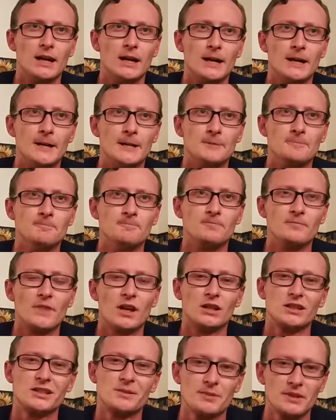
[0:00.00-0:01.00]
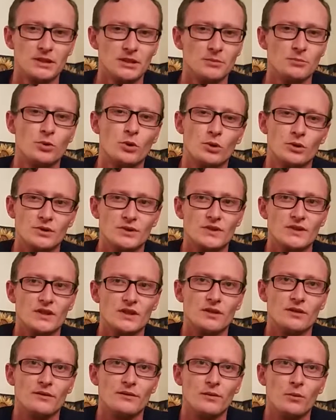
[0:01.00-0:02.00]
I'll explain the
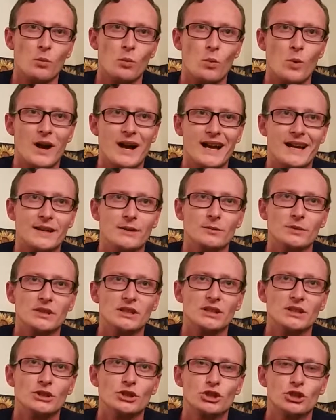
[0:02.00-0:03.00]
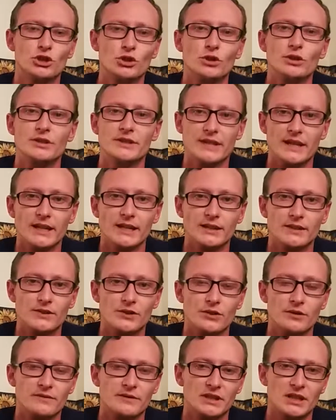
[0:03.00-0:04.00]
importance of why we should take
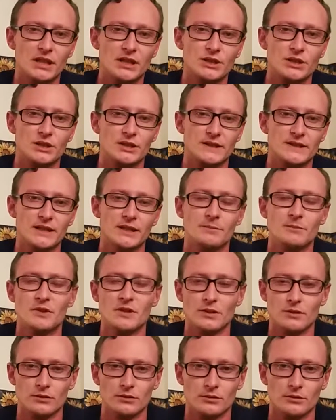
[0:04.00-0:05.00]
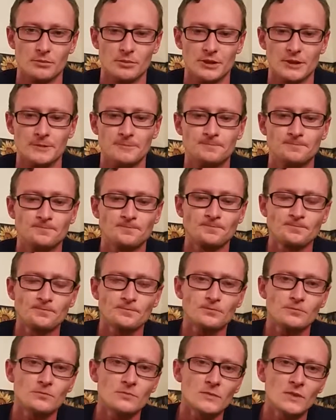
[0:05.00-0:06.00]
certification exams here in a little bit.
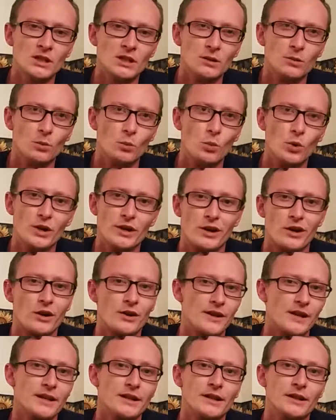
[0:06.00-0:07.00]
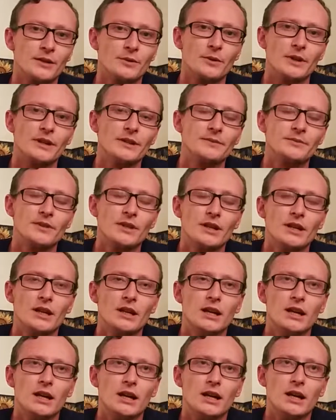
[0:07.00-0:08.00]
What are they anyway?
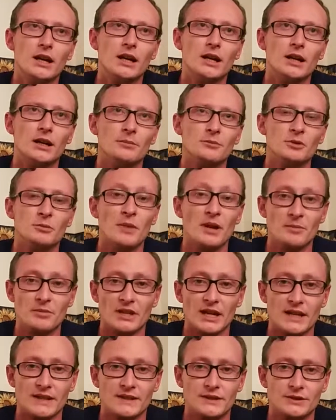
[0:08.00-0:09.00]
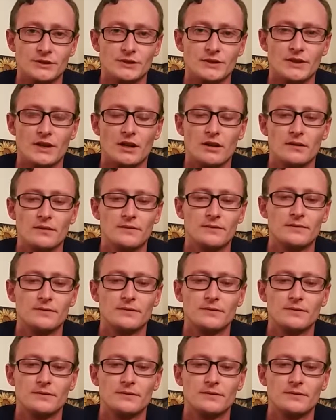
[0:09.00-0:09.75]
You might be asking yourself.